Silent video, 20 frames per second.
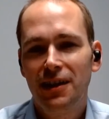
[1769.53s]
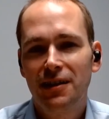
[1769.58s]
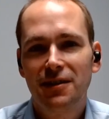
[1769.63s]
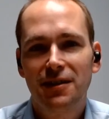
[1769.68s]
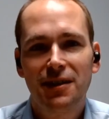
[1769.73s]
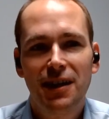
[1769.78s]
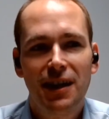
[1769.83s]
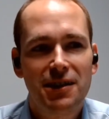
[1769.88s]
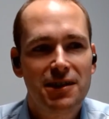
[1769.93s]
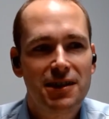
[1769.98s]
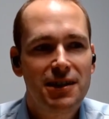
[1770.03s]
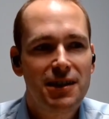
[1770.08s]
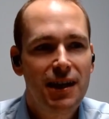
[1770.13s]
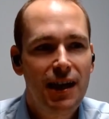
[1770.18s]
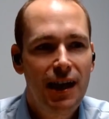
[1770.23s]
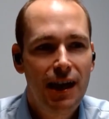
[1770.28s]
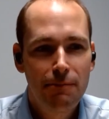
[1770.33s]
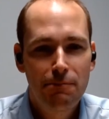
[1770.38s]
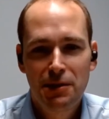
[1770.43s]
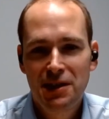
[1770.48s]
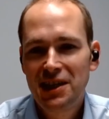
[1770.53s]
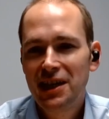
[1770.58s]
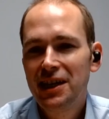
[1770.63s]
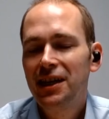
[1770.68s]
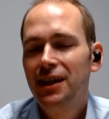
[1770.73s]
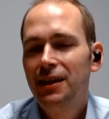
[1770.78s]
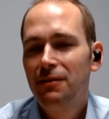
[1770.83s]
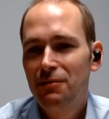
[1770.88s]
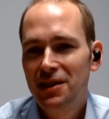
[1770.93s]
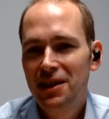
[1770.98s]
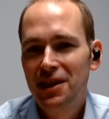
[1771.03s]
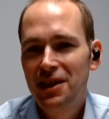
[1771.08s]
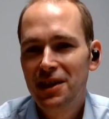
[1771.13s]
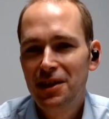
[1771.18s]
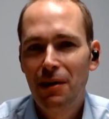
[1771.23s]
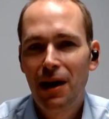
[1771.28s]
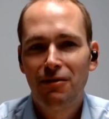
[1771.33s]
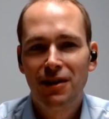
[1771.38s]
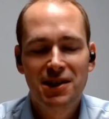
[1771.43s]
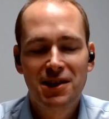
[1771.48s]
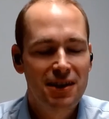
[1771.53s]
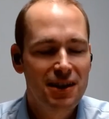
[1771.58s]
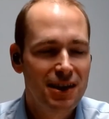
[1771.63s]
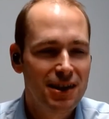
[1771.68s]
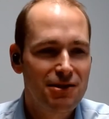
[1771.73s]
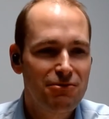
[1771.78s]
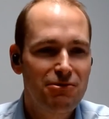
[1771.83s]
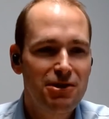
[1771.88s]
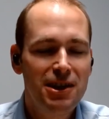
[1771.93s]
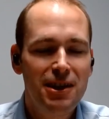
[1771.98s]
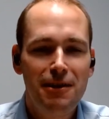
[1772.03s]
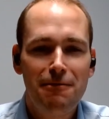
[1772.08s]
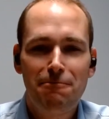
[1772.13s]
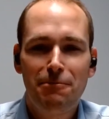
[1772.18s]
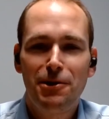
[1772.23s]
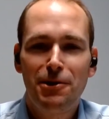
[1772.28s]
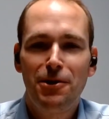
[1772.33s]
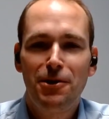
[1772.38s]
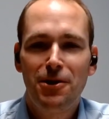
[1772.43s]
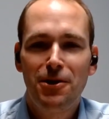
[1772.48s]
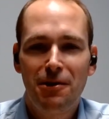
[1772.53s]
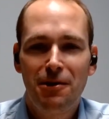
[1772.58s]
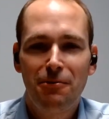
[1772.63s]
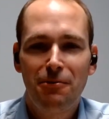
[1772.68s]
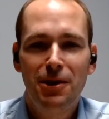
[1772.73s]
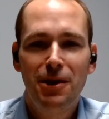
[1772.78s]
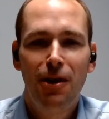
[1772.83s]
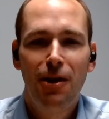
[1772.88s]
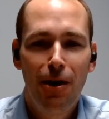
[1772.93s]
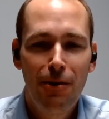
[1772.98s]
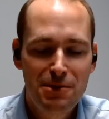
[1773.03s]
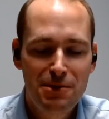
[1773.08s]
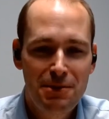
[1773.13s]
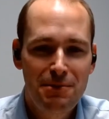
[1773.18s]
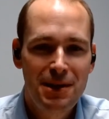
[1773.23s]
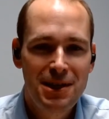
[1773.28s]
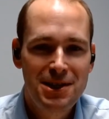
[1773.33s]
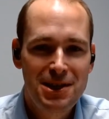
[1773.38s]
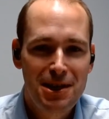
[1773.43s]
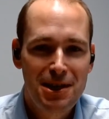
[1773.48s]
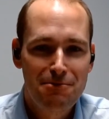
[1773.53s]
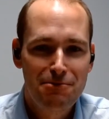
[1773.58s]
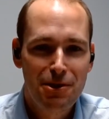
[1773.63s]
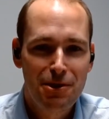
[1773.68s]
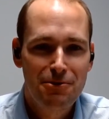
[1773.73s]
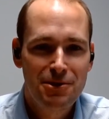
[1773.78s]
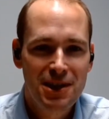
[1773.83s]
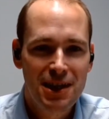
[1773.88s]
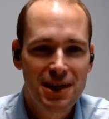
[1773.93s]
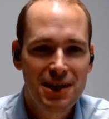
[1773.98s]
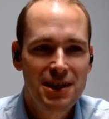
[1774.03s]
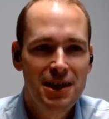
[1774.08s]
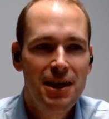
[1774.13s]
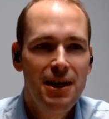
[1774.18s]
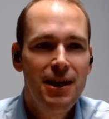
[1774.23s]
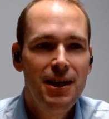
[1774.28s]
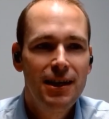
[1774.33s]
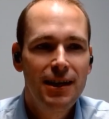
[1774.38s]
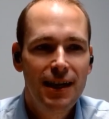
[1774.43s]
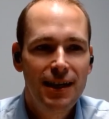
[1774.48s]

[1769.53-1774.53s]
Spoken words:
That's particularly with the URS, I think that's really important, that we optimize that process,